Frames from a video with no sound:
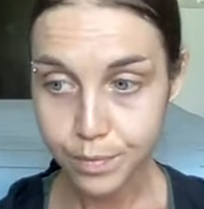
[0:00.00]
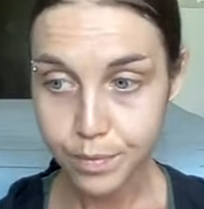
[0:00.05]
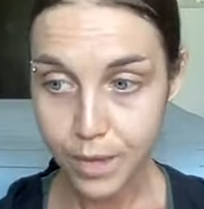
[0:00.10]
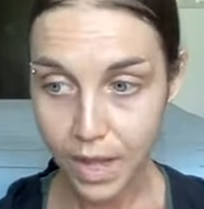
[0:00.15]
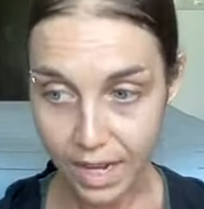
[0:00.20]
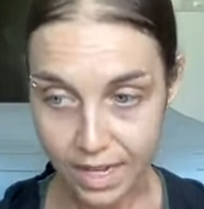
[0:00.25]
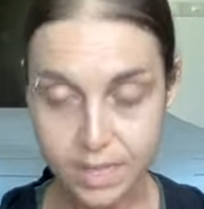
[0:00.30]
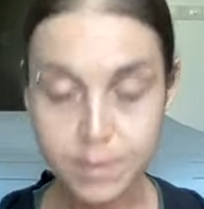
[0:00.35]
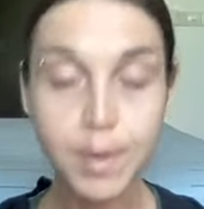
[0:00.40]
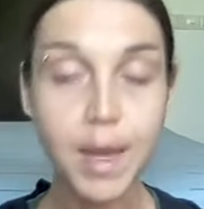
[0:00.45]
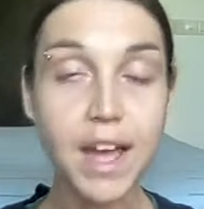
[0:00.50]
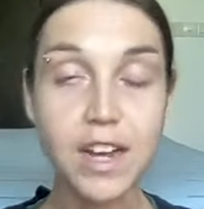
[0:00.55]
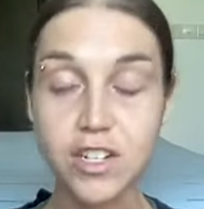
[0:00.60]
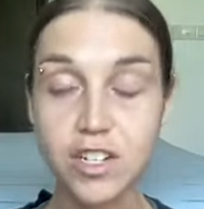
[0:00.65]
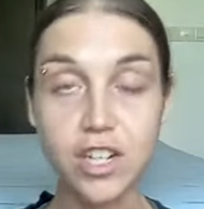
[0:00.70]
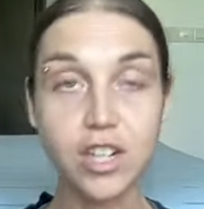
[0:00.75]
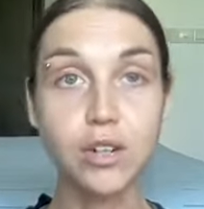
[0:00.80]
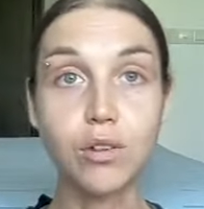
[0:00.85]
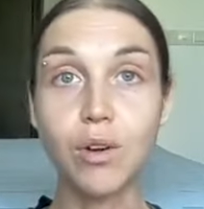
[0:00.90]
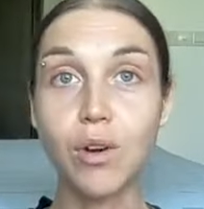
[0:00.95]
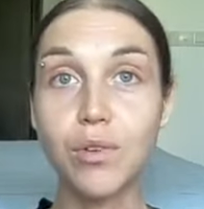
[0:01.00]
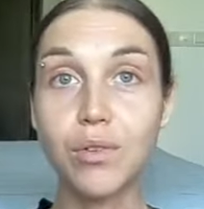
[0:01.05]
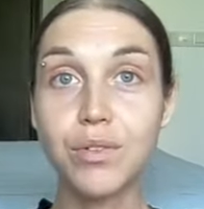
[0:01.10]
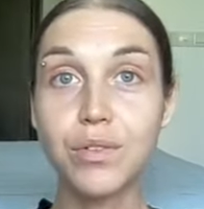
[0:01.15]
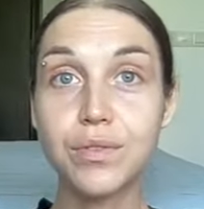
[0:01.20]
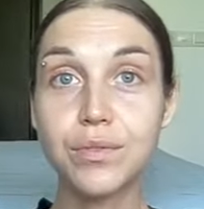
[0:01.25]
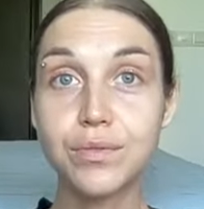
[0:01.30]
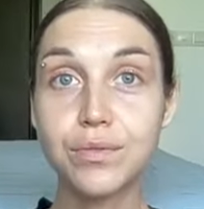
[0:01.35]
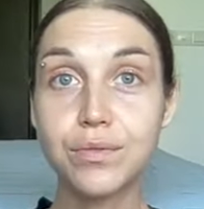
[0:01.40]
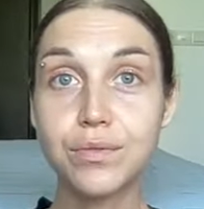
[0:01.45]
expansion and growth.
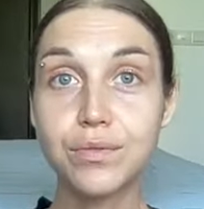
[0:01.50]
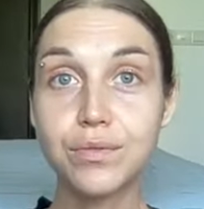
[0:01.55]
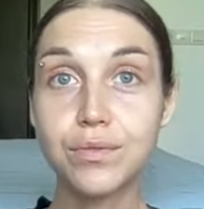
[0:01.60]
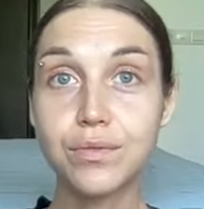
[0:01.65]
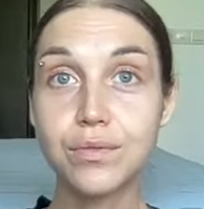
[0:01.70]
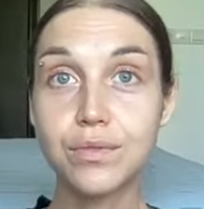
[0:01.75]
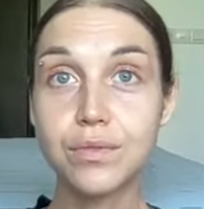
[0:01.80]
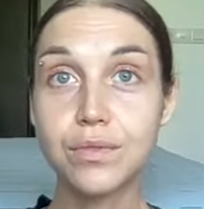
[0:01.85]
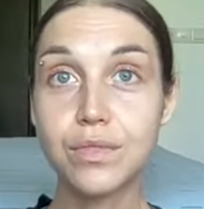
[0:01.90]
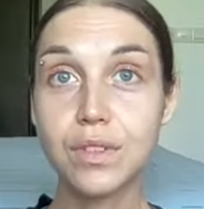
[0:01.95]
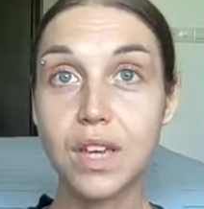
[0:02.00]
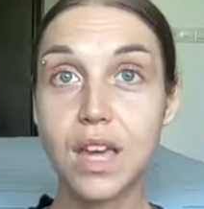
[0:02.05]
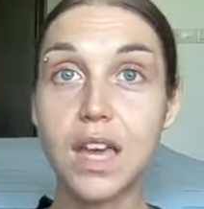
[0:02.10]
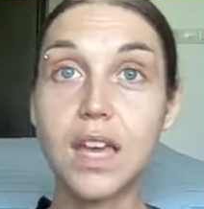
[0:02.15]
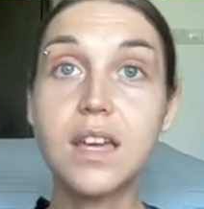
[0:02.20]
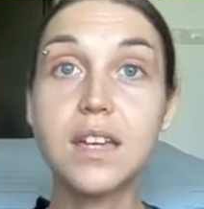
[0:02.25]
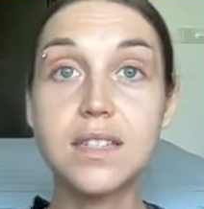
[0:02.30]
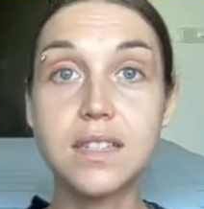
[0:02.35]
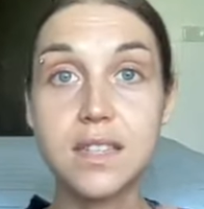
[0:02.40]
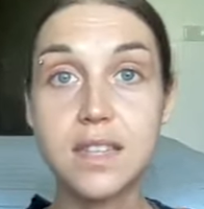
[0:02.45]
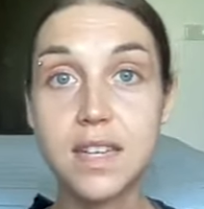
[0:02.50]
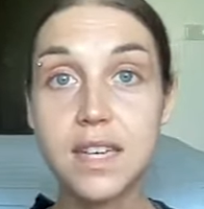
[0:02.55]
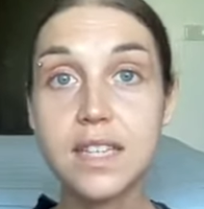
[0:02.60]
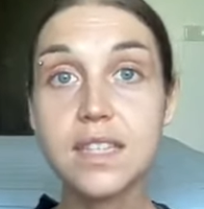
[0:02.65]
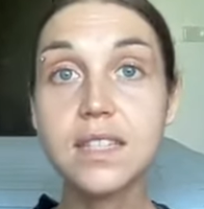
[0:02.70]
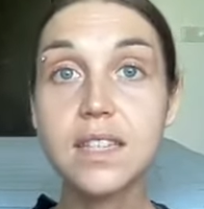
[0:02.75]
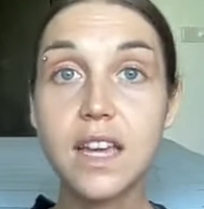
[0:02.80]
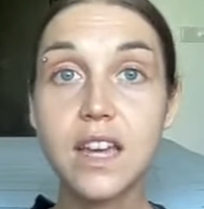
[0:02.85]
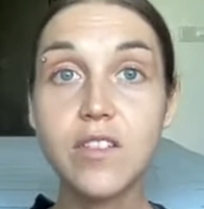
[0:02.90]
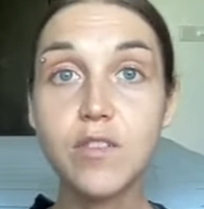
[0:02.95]
Okay, because
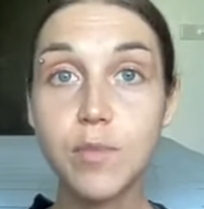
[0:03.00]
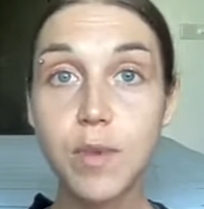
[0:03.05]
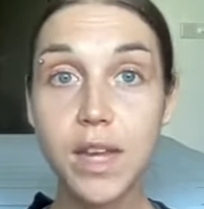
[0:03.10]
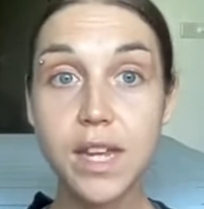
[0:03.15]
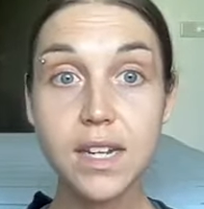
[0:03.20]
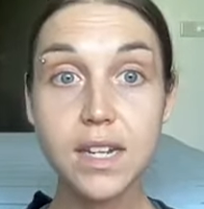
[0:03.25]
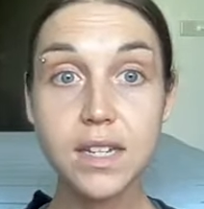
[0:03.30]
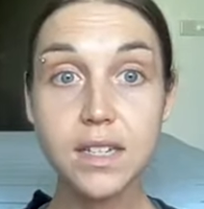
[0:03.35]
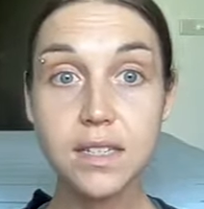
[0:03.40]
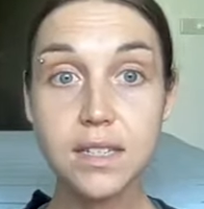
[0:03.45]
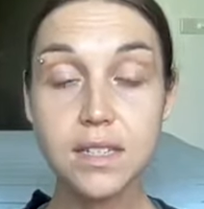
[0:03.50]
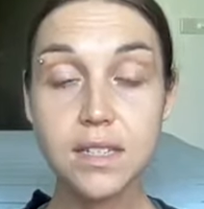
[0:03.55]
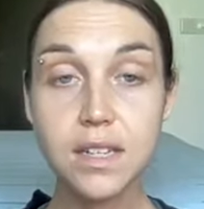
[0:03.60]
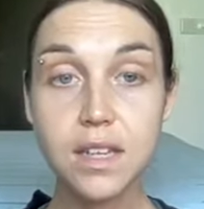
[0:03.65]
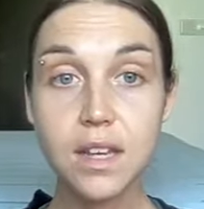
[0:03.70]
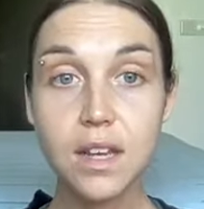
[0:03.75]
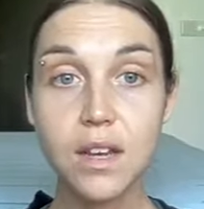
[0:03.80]
this life maintenance